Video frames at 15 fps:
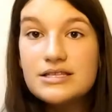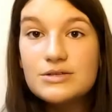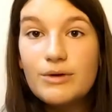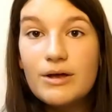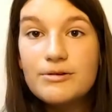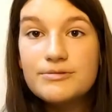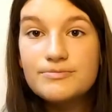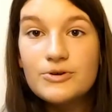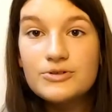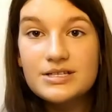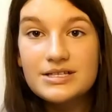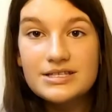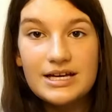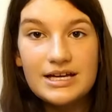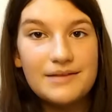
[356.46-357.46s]
is what I was most
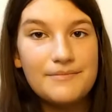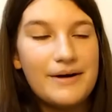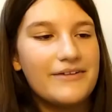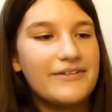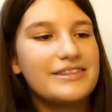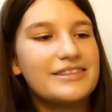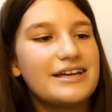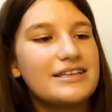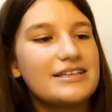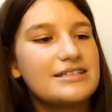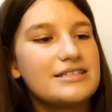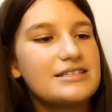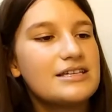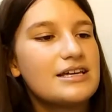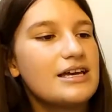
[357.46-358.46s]
excited about, and that
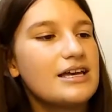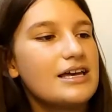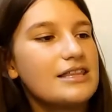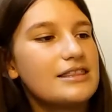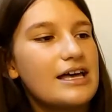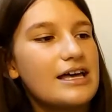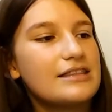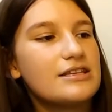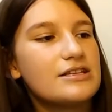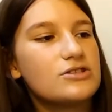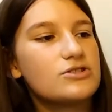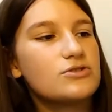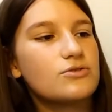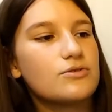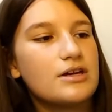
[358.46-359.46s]
is that the
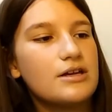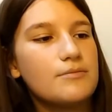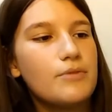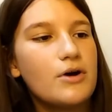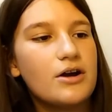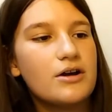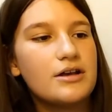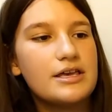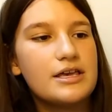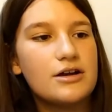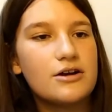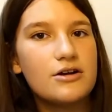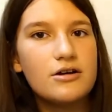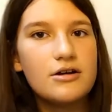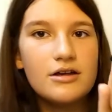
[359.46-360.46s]
screen part
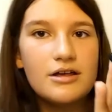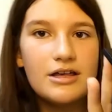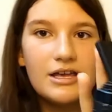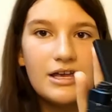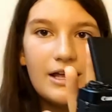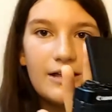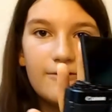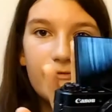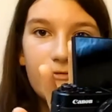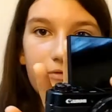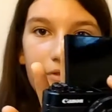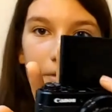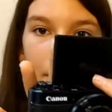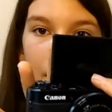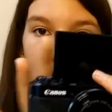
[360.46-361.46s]
here can
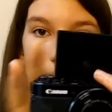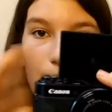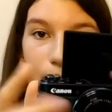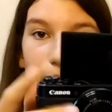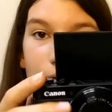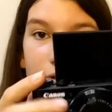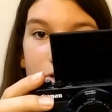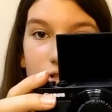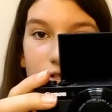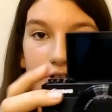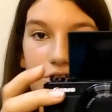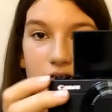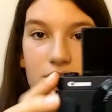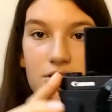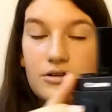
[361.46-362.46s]
flip up, which is
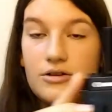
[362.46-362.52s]
just